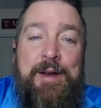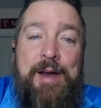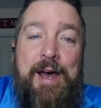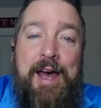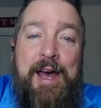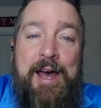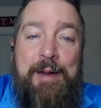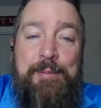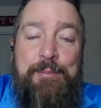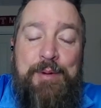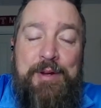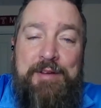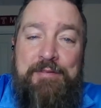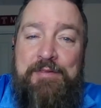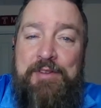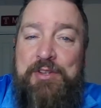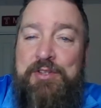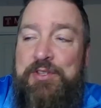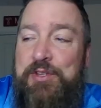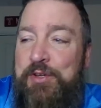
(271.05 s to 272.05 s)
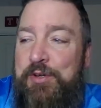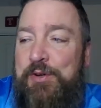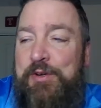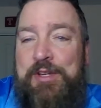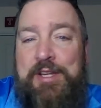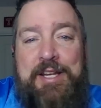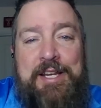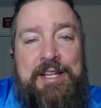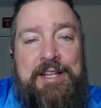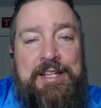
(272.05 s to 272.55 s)
But if you do,
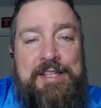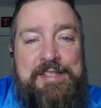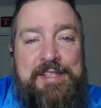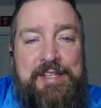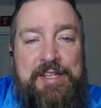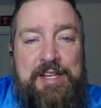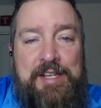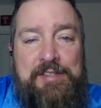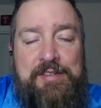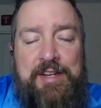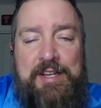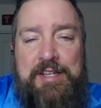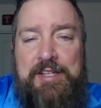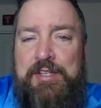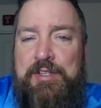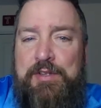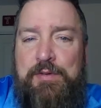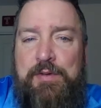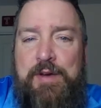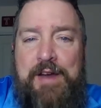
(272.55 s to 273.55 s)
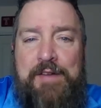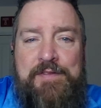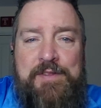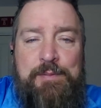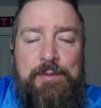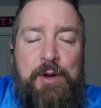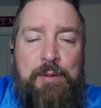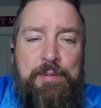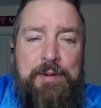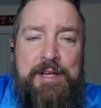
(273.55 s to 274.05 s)
and you didn't listen yesterday, and you do have
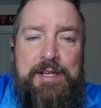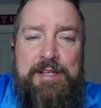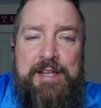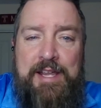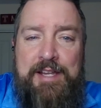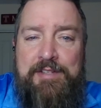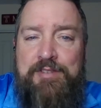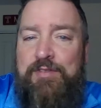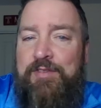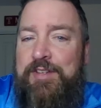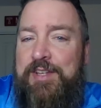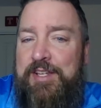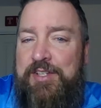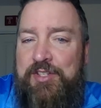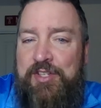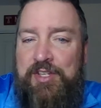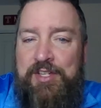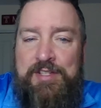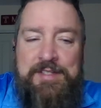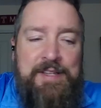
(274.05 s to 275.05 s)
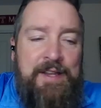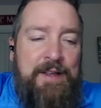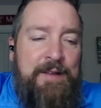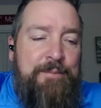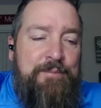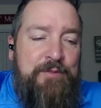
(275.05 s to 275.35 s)
some opening day traditions,